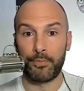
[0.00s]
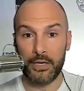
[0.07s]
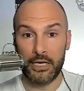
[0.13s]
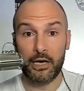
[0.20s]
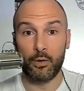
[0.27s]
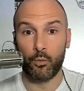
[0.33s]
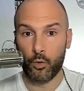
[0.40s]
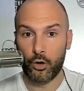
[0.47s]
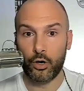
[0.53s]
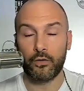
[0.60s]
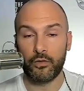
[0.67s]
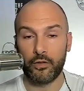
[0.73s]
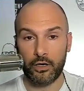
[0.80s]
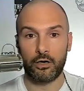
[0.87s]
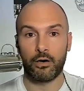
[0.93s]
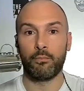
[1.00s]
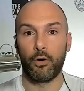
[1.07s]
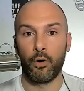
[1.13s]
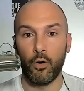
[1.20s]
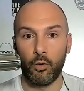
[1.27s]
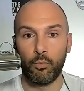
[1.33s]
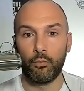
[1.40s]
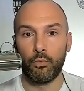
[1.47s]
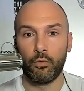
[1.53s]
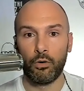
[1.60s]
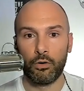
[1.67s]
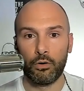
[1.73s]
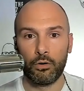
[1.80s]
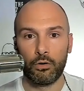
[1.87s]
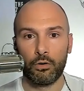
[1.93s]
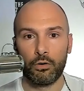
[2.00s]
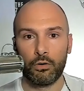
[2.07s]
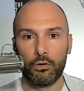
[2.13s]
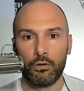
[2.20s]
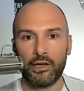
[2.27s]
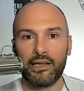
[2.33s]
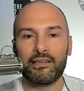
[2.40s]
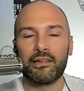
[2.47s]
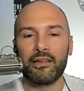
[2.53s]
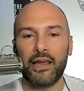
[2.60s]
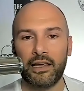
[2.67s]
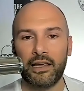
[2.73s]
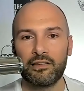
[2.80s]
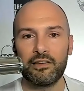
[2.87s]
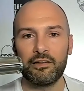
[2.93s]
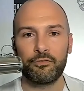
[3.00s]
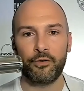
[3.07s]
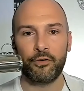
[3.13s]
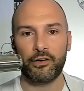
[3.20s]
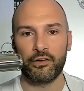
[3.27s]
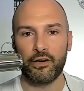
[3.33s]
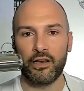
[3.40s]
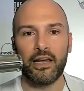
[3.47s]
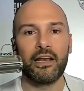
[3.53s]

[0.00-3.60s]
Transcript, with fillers: be at work, and then come home is legacy friction.